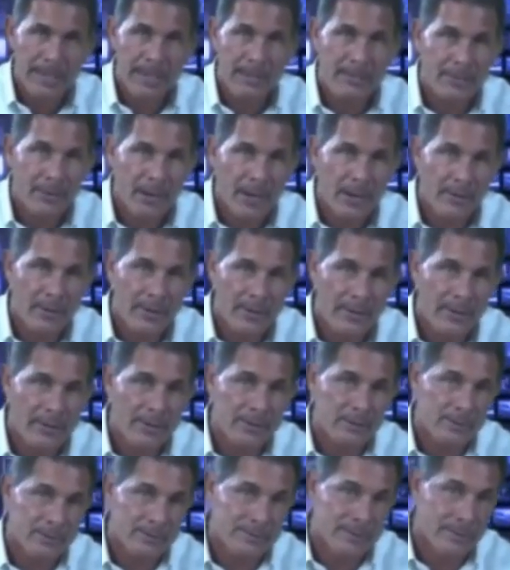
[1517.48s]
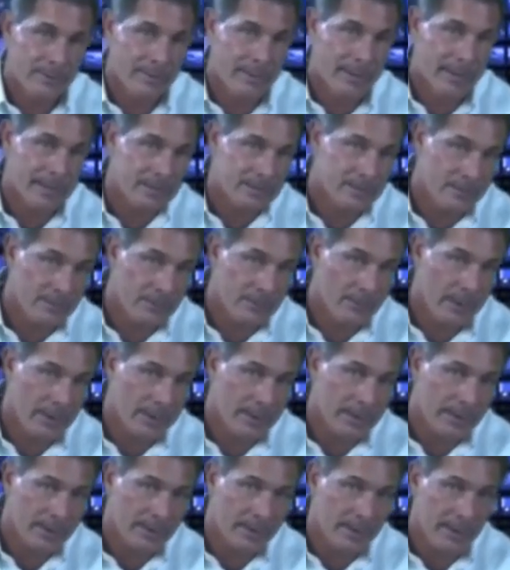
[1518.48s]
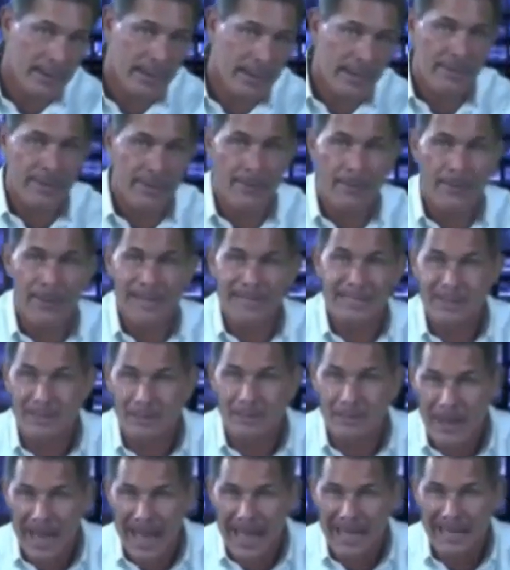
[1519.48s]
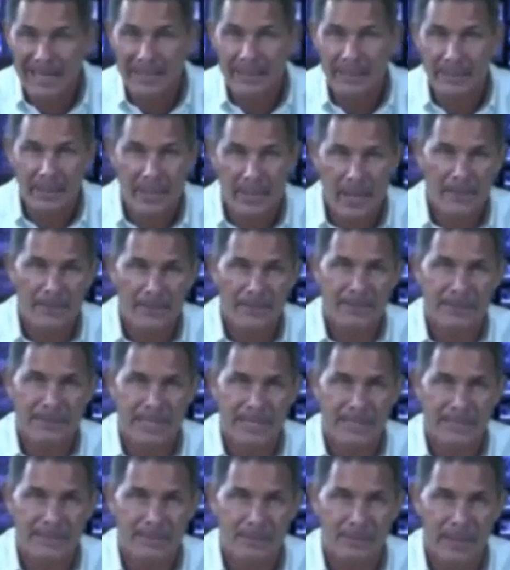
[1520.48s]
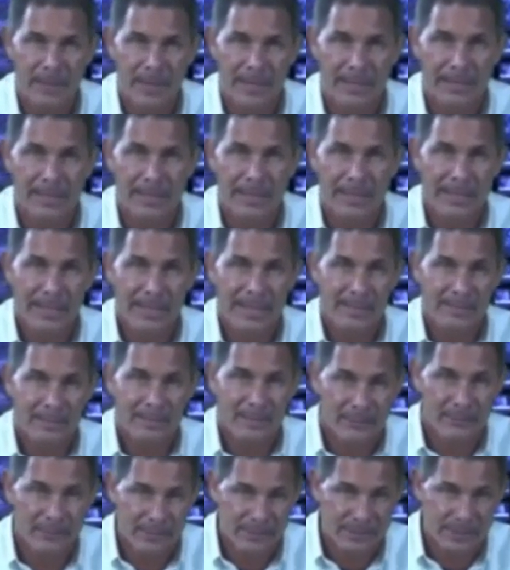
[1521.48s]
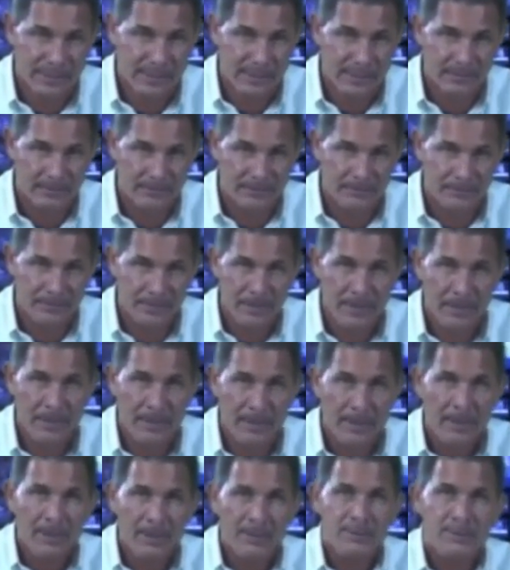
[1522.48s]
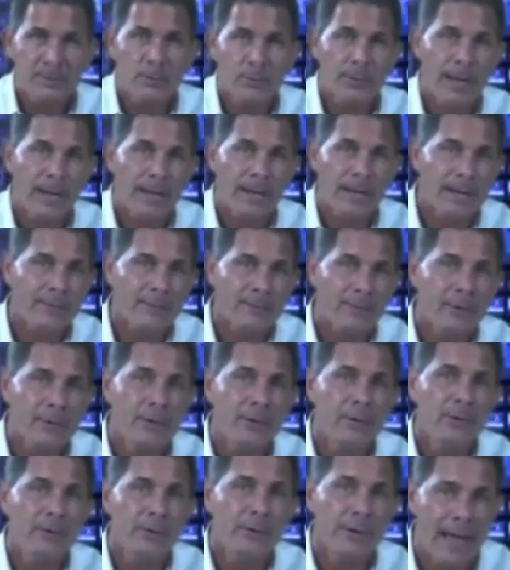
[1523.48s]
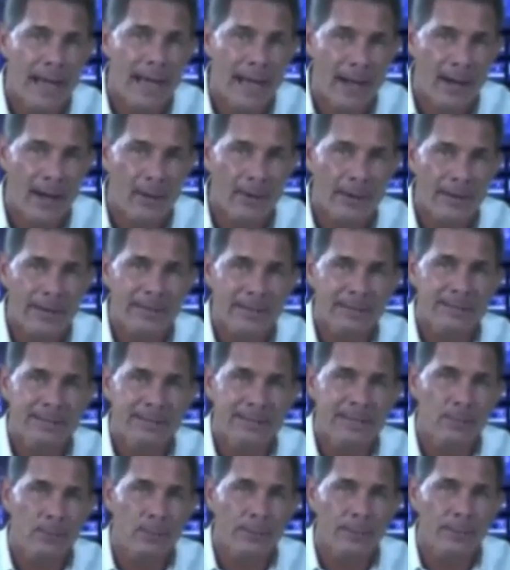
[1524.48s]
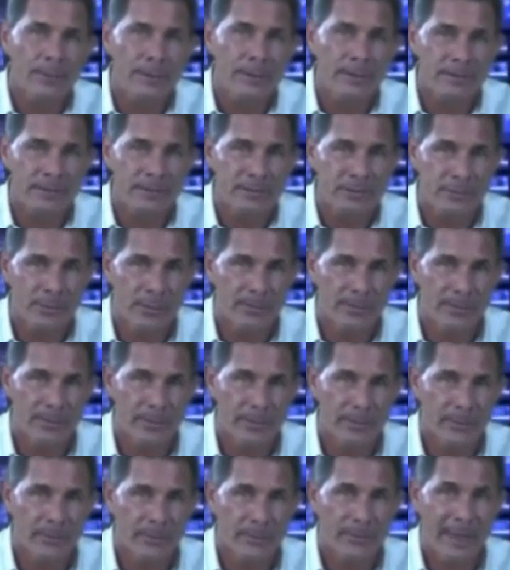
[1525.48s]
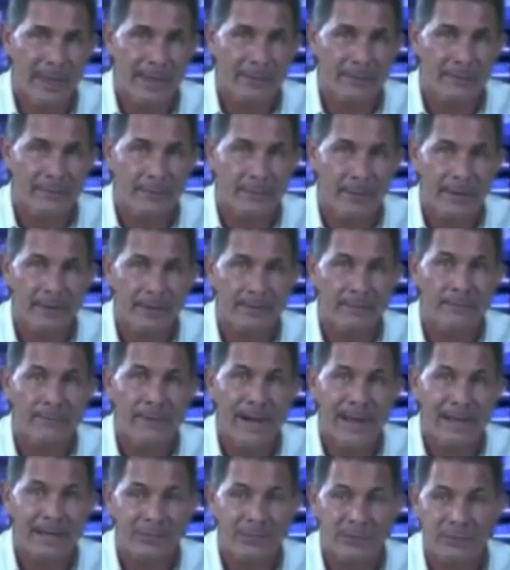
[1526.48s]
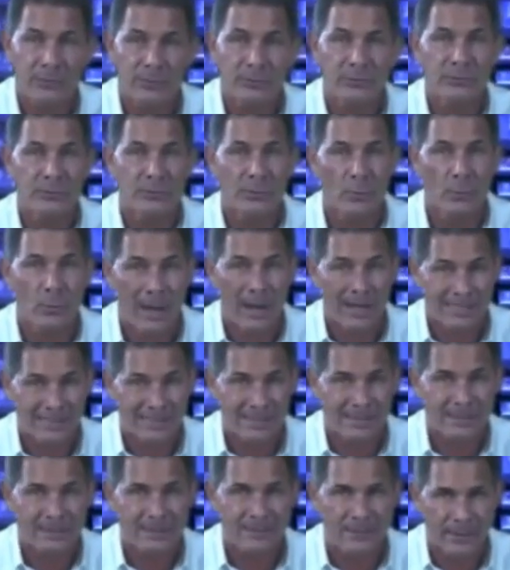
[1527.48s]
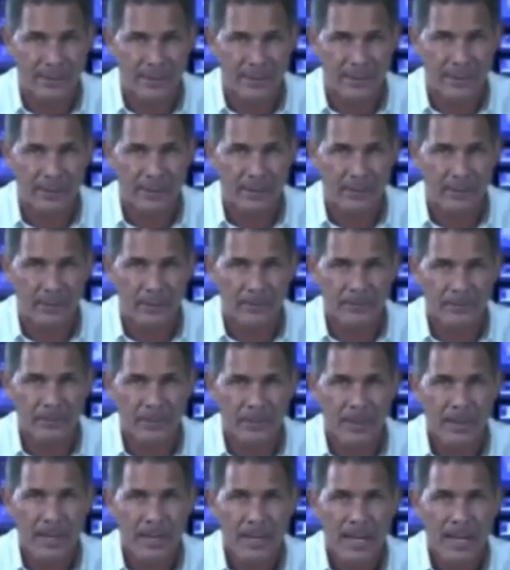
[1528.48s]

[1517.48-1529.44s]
he thought that this was the best front end and the best back end compensation plan he has ever seen. So what I'd like for you to do now is get with the distributor that in, invited you to watch this video